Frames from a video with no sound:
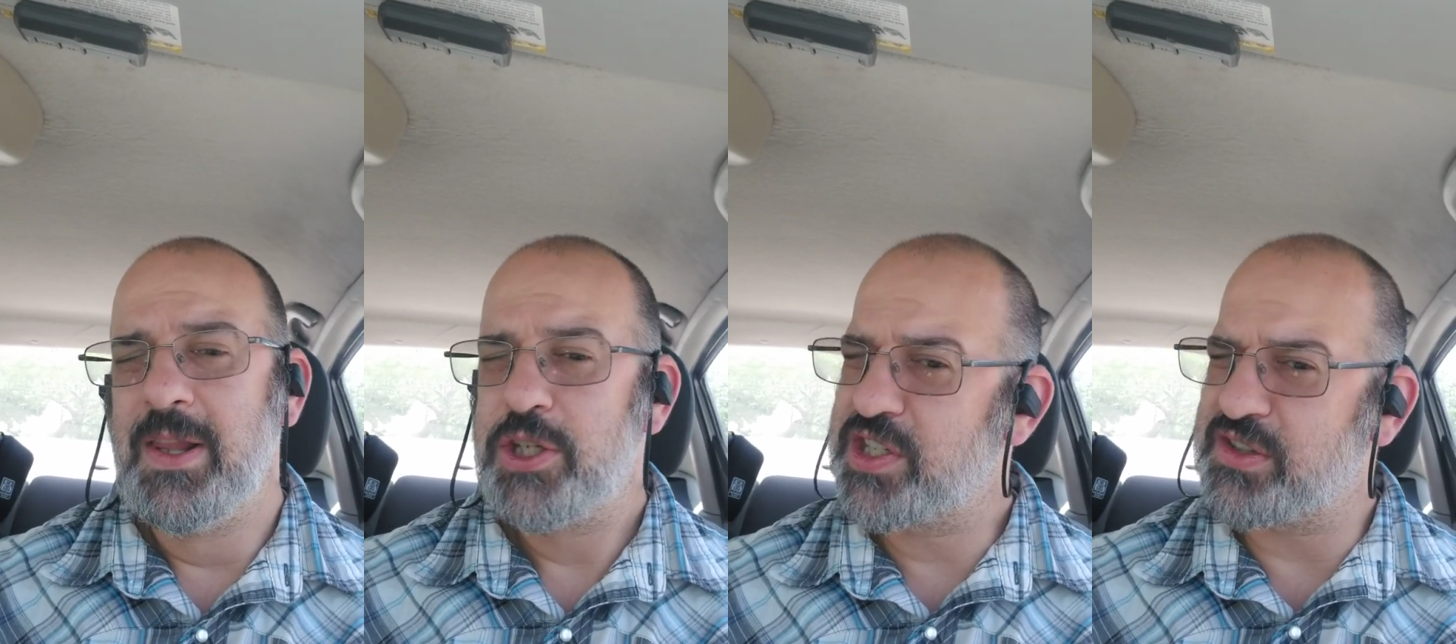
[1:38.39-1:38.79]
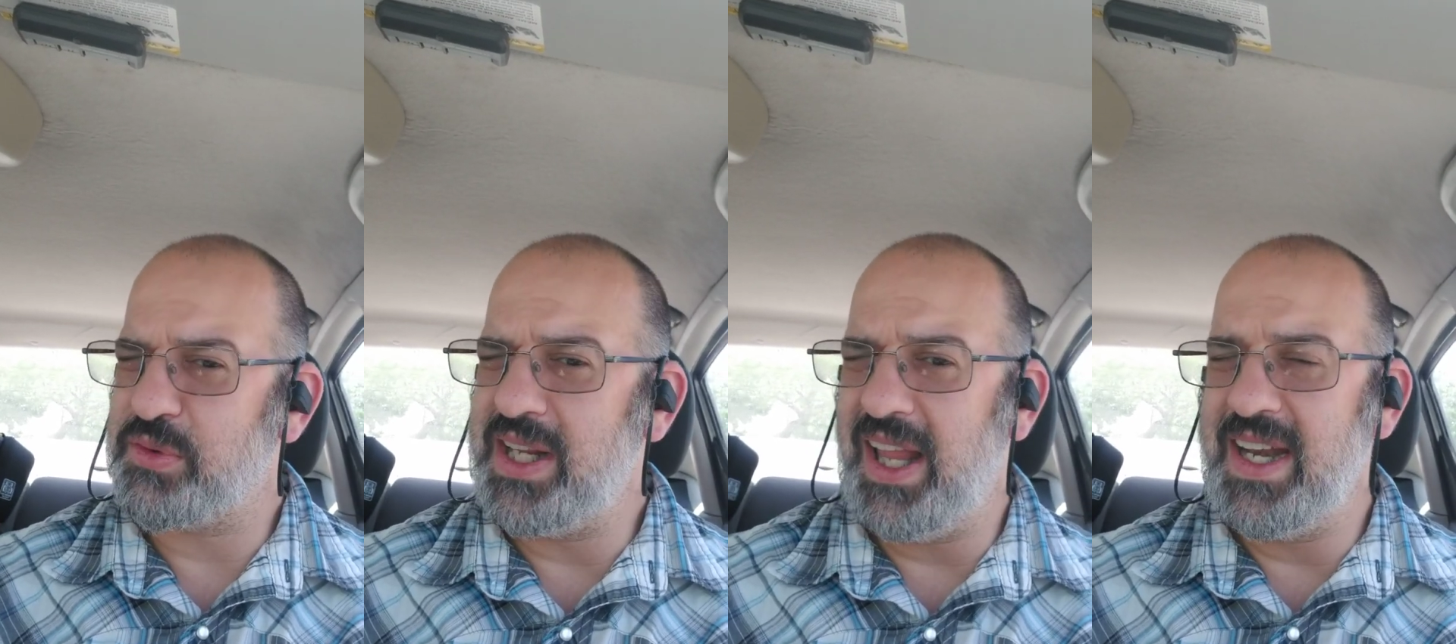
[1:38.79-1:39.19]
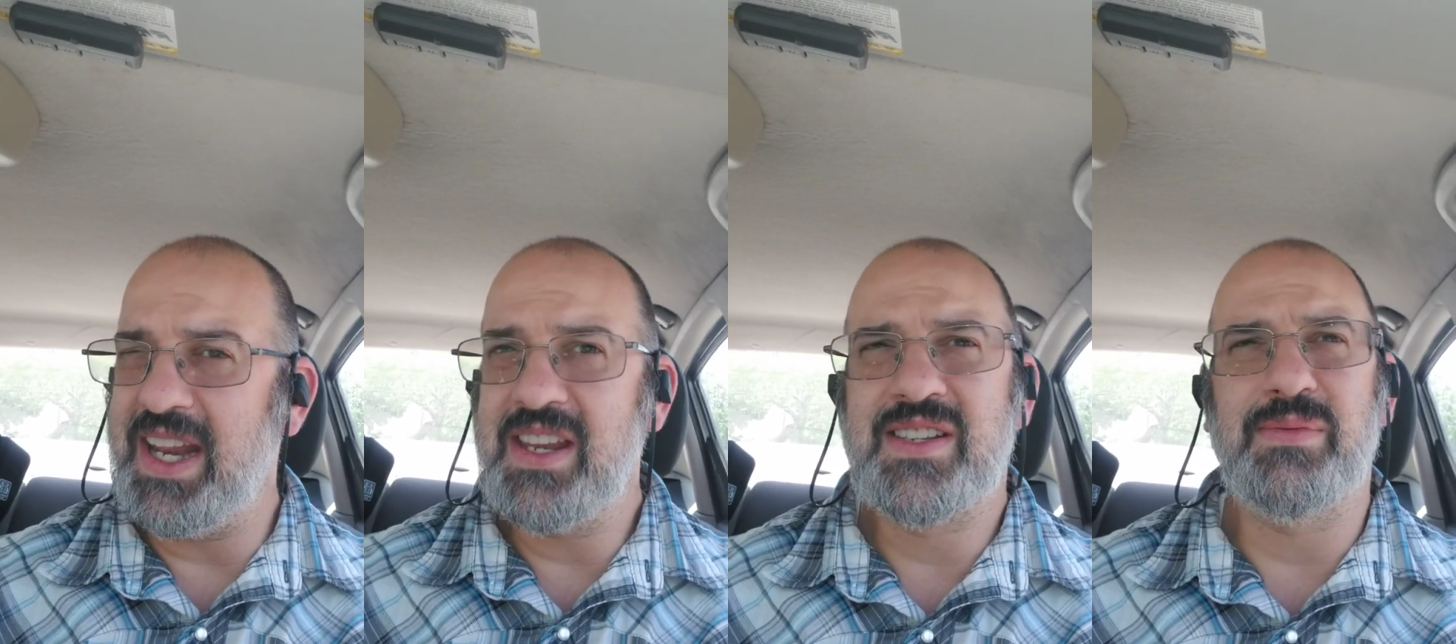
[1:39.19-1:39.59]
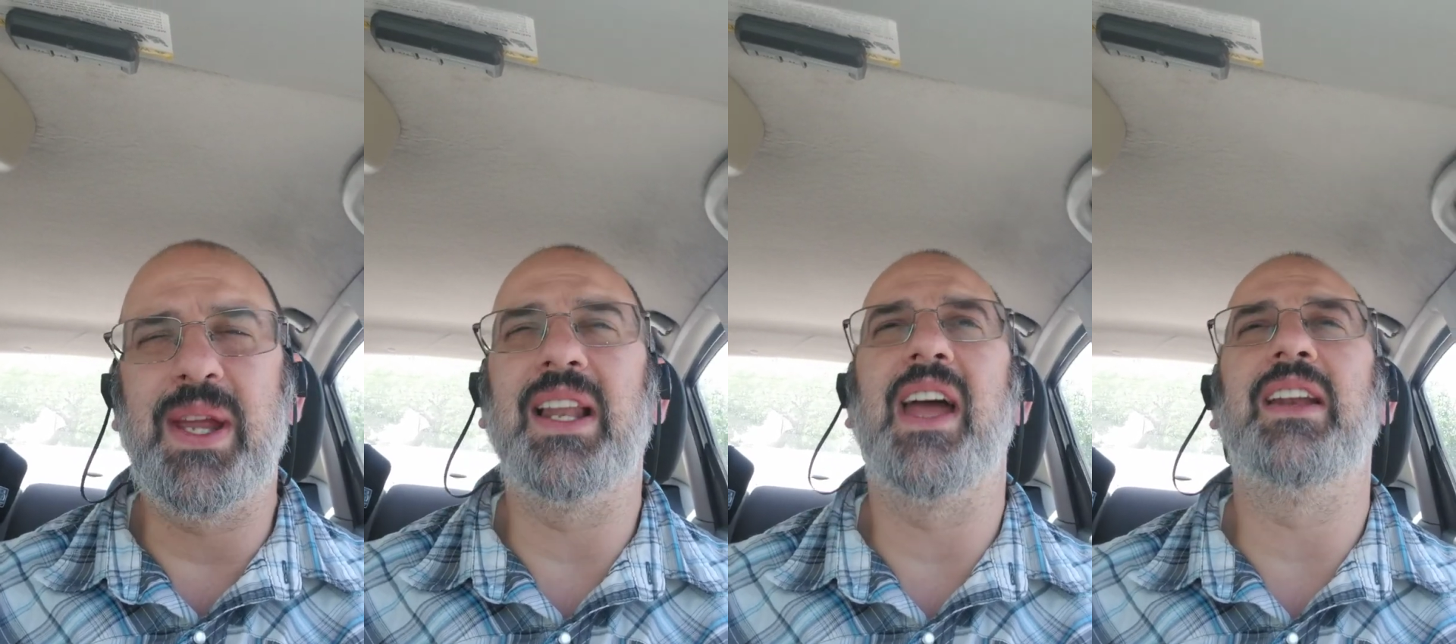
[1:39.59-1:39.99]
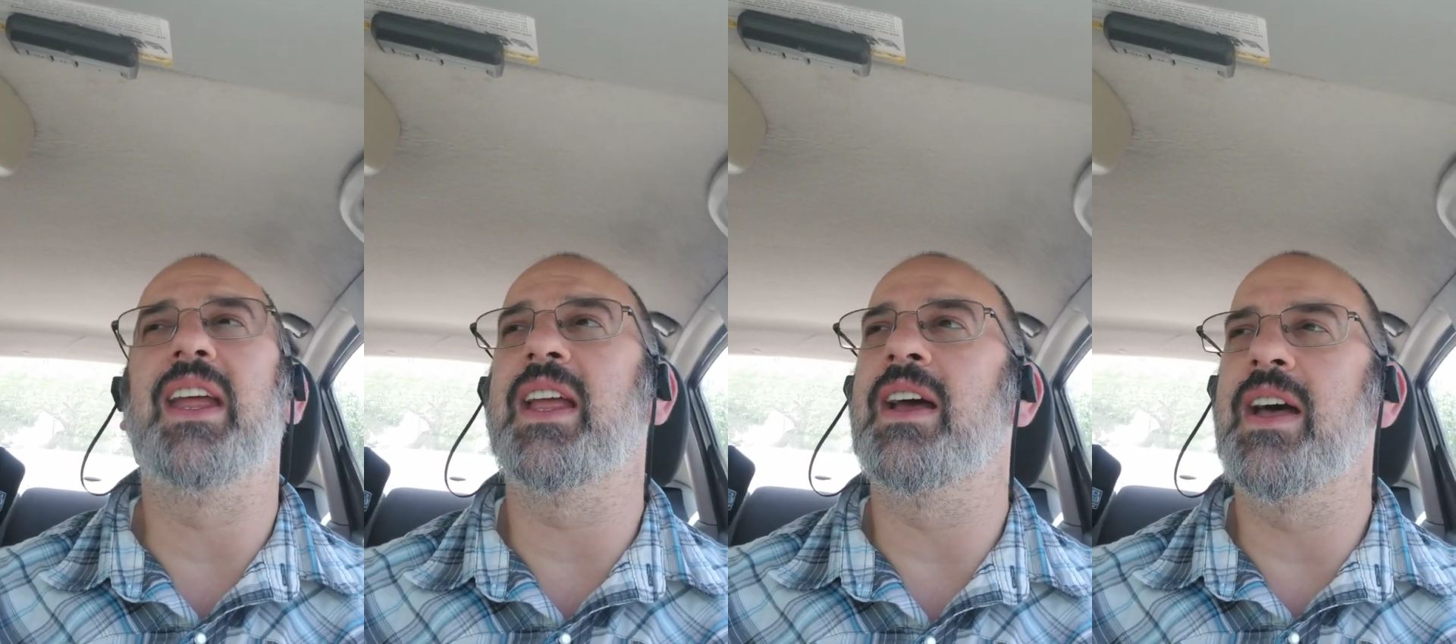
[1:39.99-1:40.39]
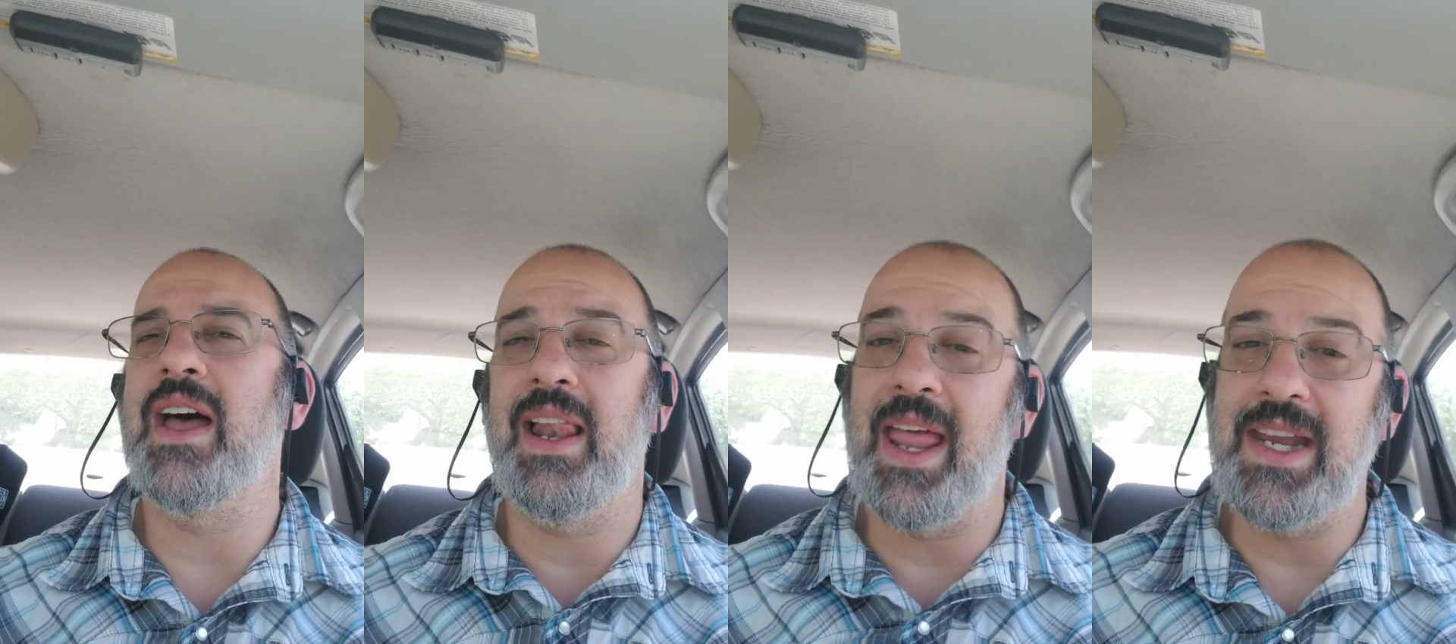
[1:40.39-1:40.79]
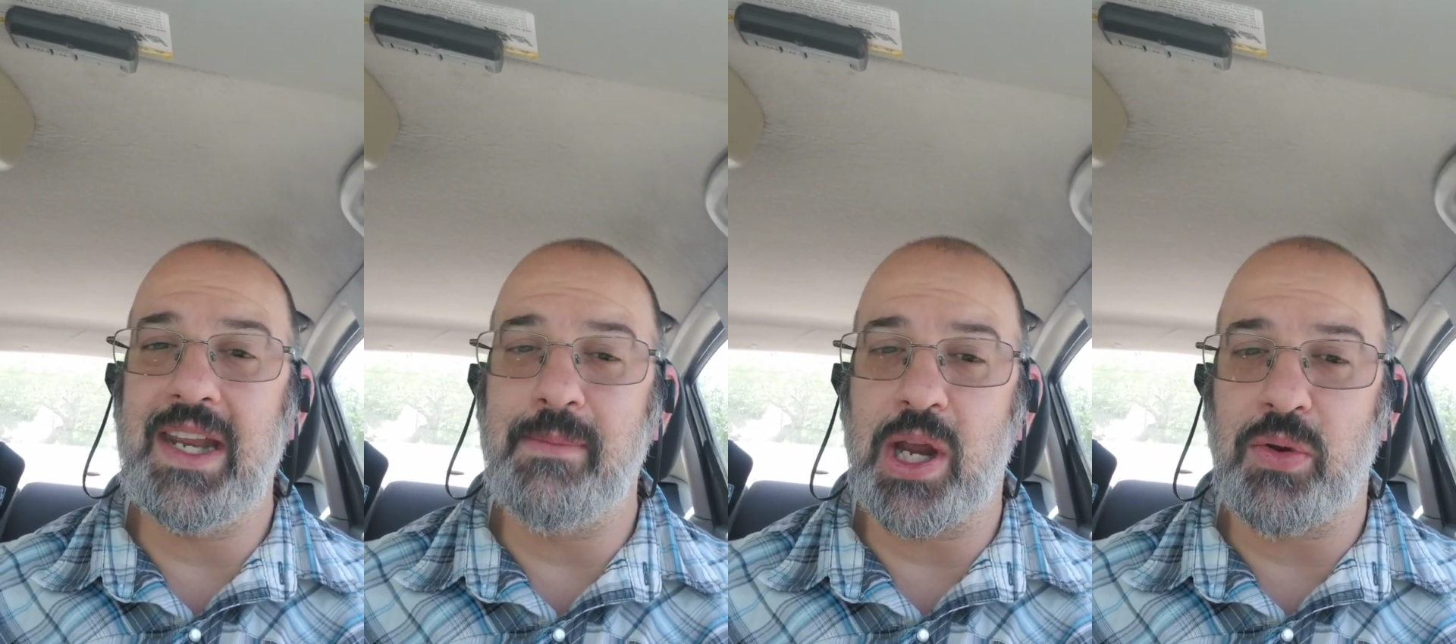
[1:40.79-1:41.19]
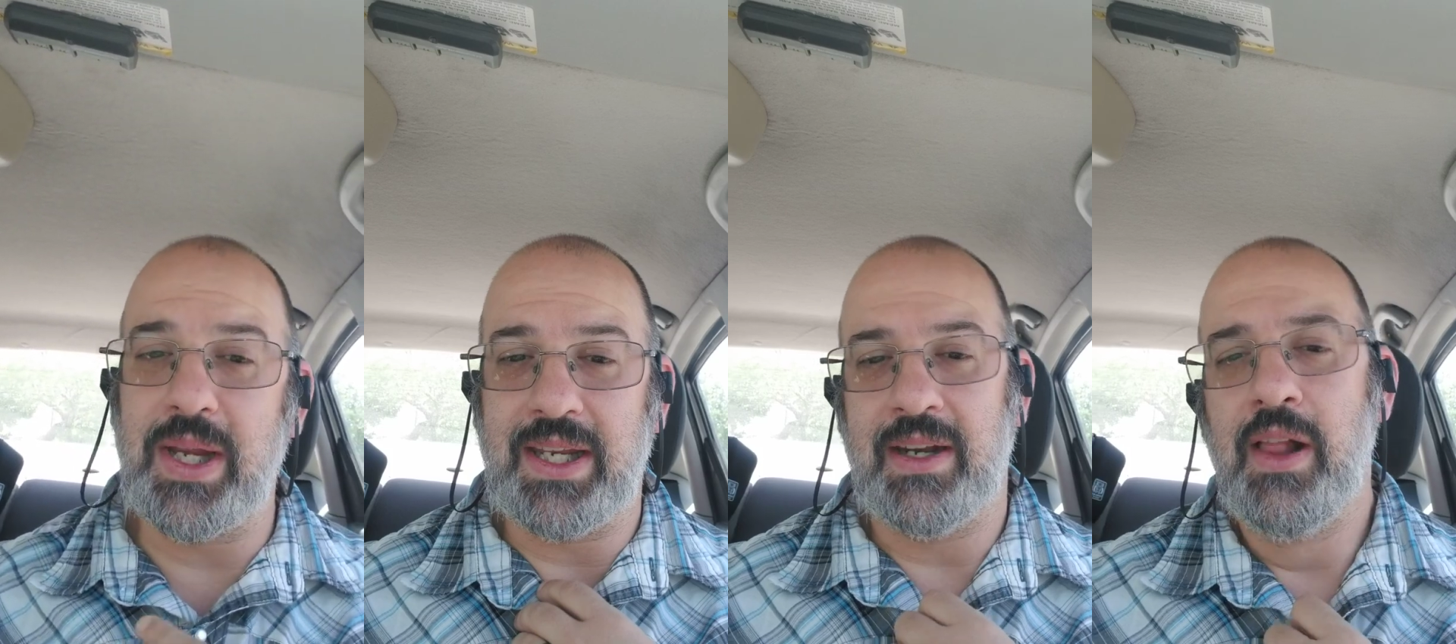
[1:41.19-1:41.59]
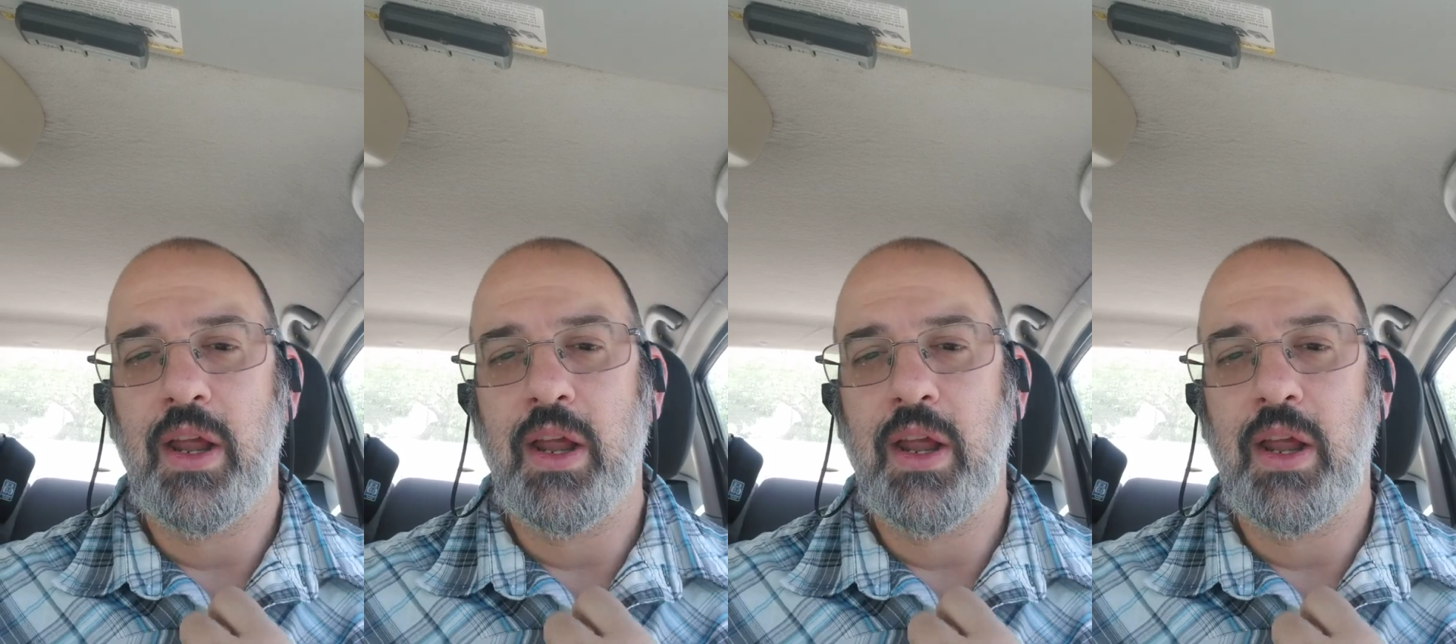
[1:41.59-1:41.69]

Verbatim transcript: Street lightning, sweet lightning, uh, Lightning McQueen,